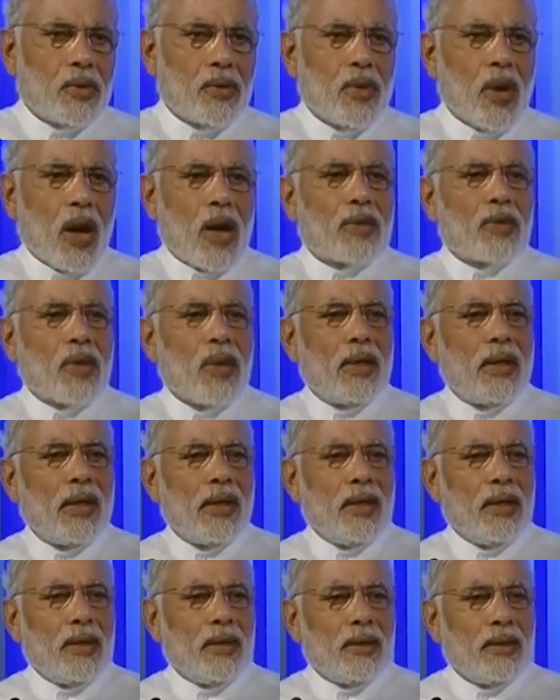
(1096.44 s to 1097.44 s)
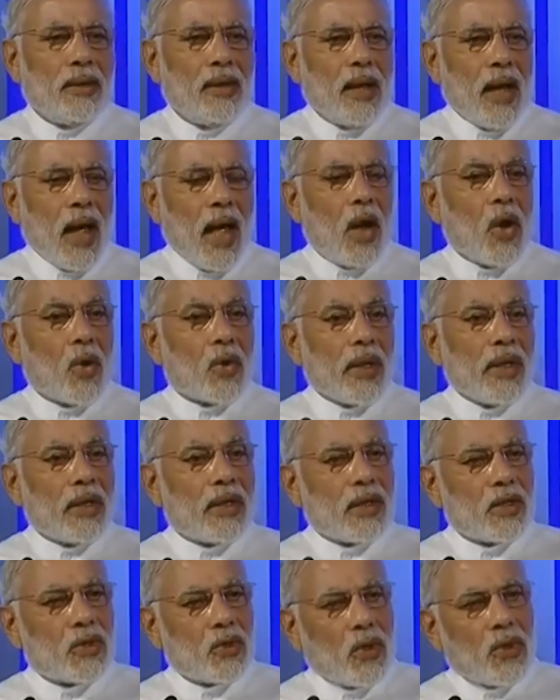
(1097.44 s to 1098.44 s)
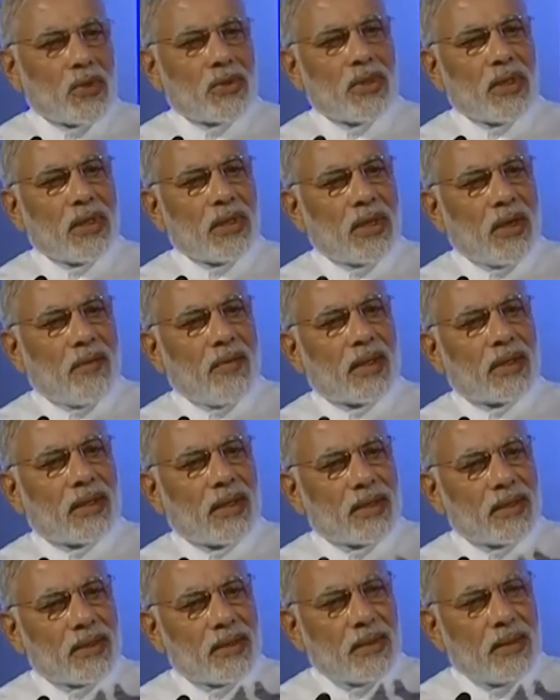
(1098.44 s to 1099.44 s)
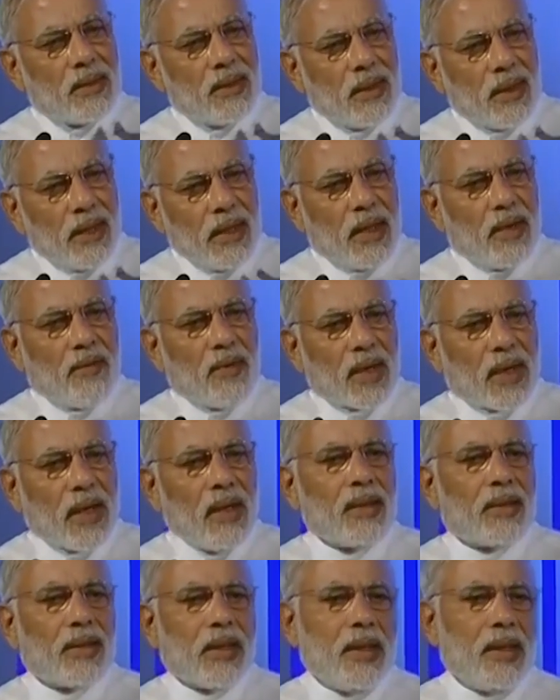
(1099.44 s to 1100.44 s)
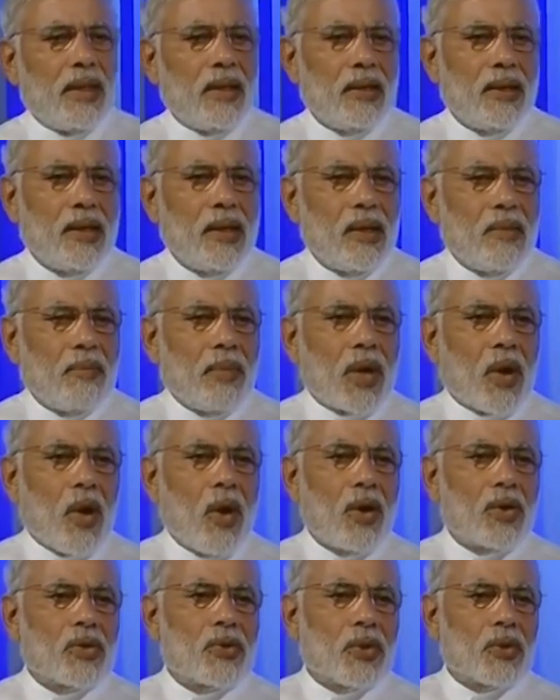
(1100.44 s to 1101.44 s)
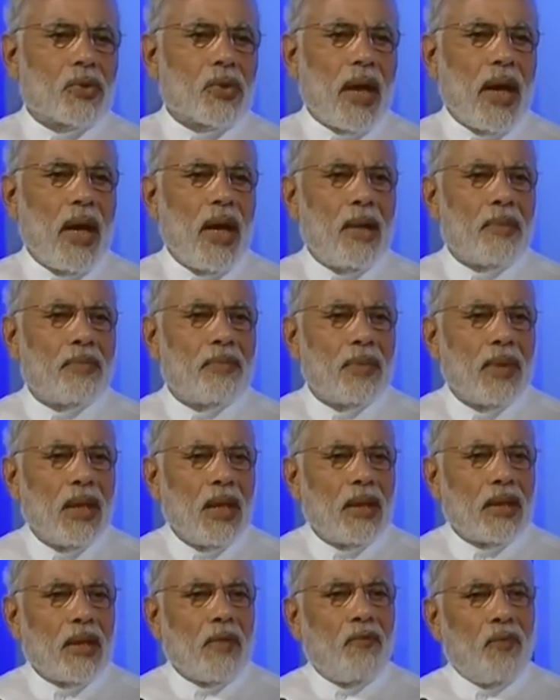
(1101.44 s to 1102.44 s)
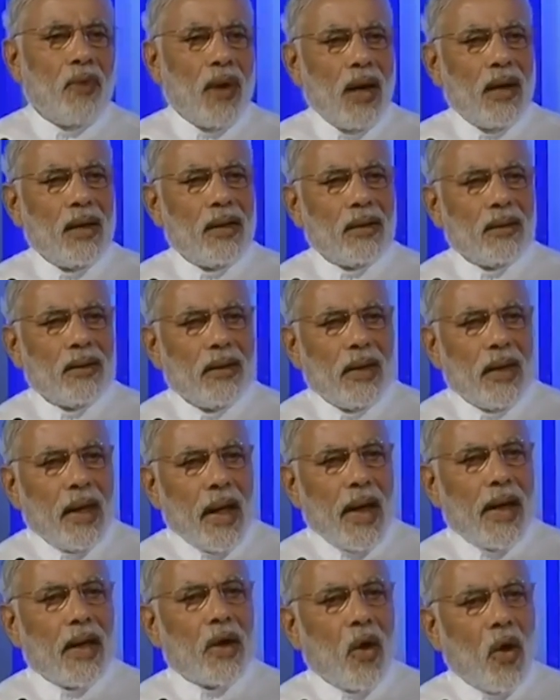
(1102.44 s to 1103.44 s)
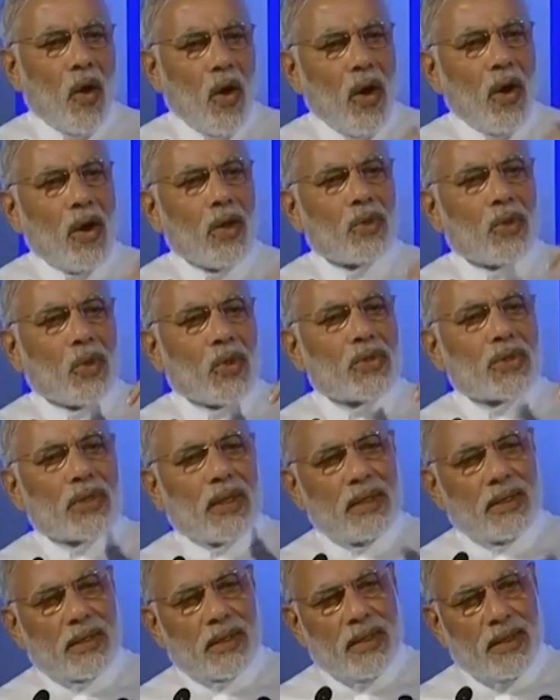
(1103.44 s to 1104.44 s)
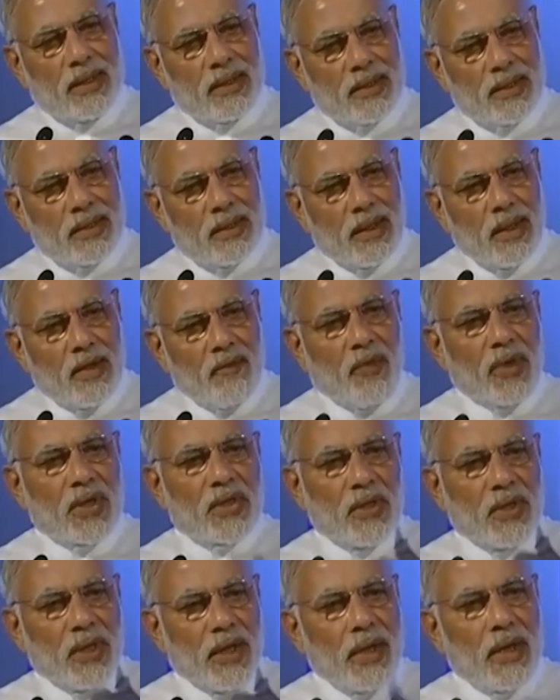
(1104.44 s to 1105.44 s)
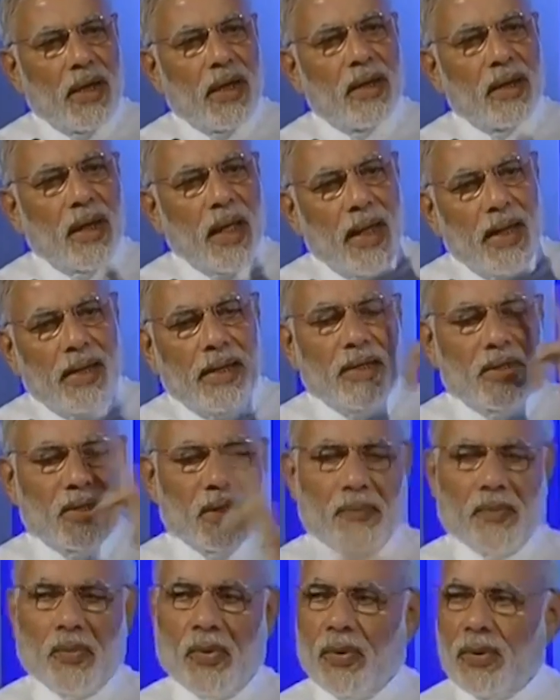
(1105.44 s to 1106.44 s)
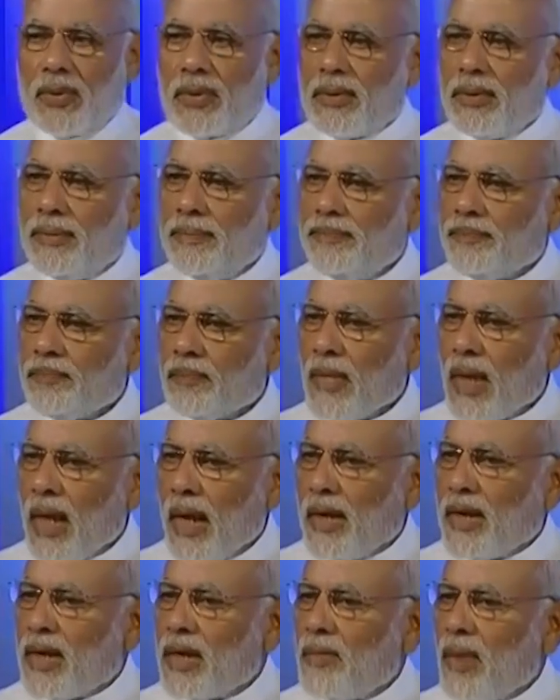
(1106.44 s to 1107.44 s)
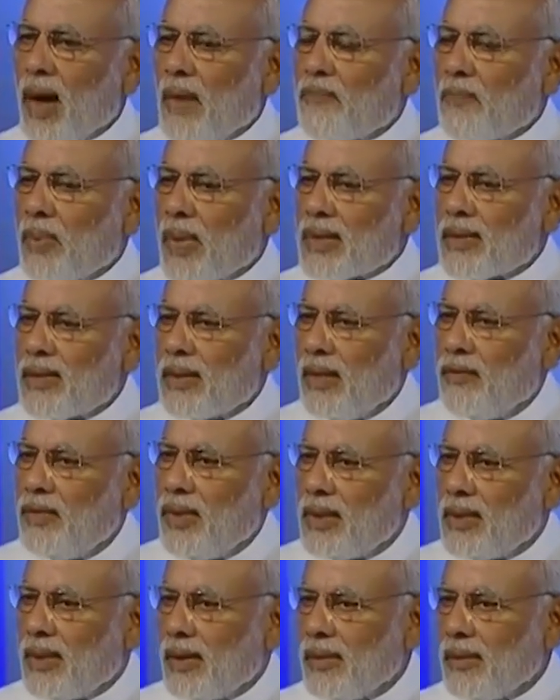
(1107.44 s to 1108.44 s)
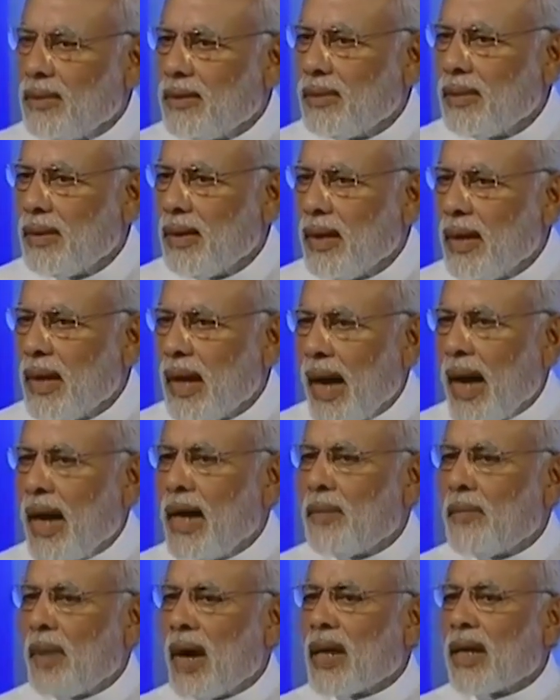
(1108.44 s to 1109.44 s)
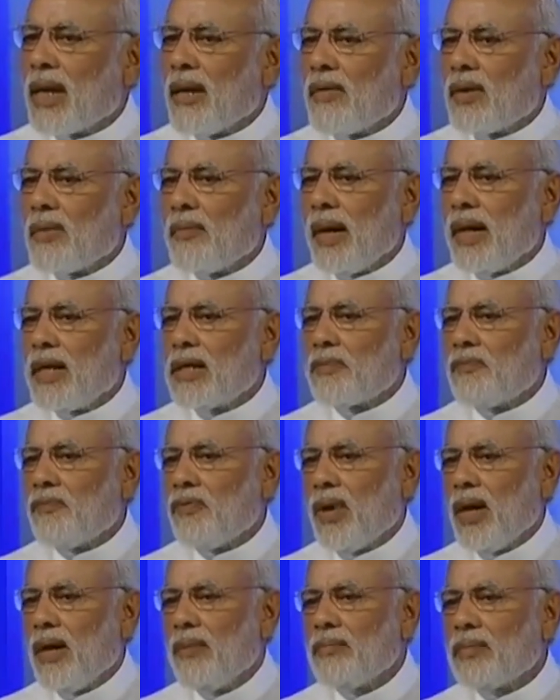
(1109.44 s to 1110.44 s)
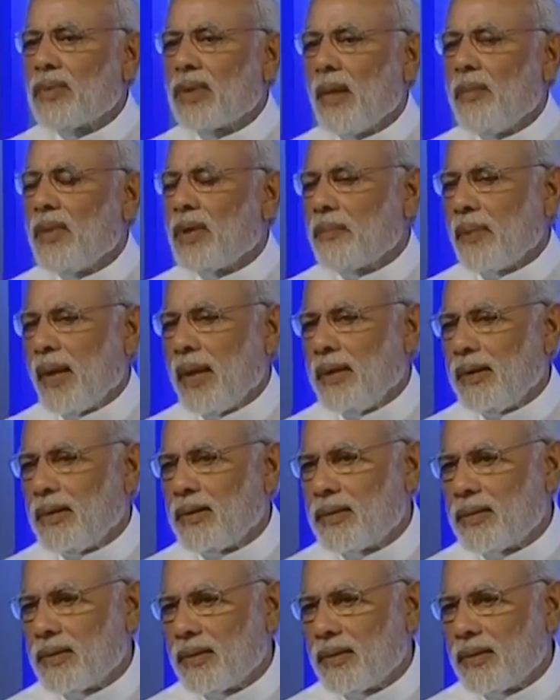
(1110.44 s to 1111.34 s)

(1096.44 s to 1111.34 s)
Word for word: to not only allocate resources toward this in our country, but also to help the world and all those countries which needed any support. It is my personal vision and my government's firm commitment.